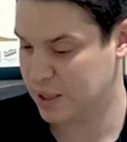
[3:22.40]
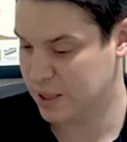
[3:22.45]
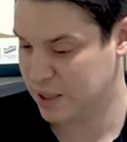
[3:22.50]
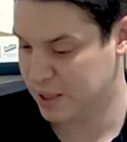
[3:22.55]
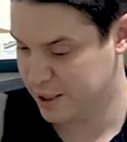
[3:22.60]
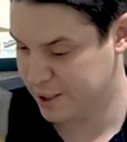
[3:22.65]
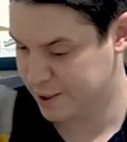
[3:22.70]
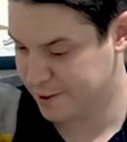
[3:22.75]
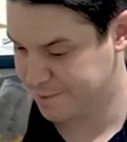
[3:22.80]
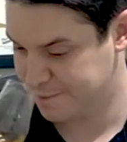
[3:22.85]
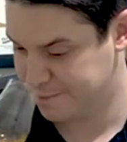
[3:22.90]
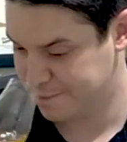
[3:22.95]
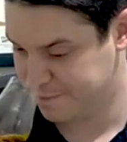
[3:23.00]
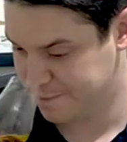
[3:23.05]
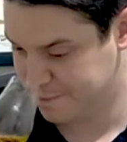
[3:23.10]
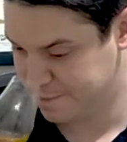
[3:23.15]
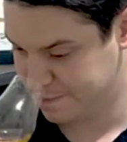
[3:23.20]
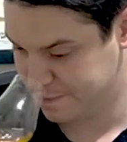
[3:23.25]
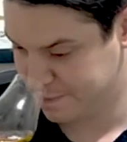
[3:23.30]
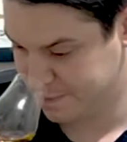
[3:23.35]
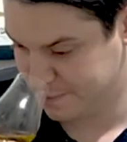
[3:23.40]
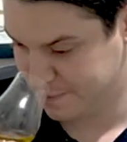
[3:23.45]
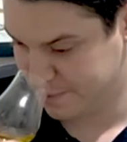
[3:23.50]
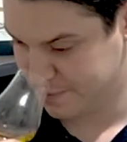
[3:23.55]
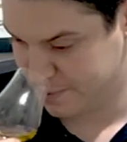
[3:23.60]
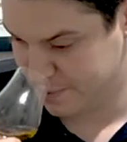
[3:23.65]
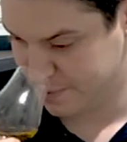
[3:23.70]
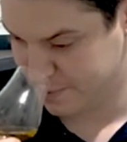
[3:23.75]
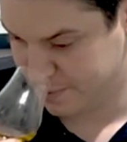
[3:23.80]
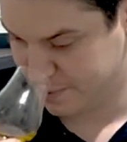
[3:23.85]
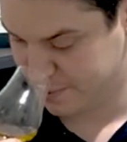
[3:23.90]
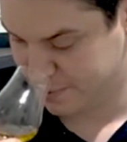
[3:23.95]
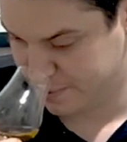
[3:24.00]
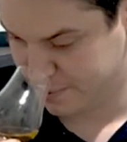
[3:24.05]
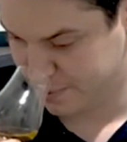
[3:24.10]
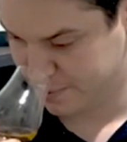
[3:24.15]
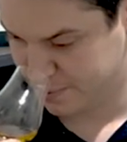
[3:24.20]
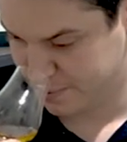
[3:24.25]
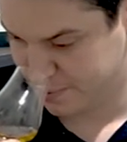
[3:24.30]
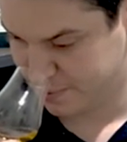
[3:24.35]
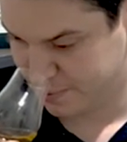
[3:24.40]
[no speech]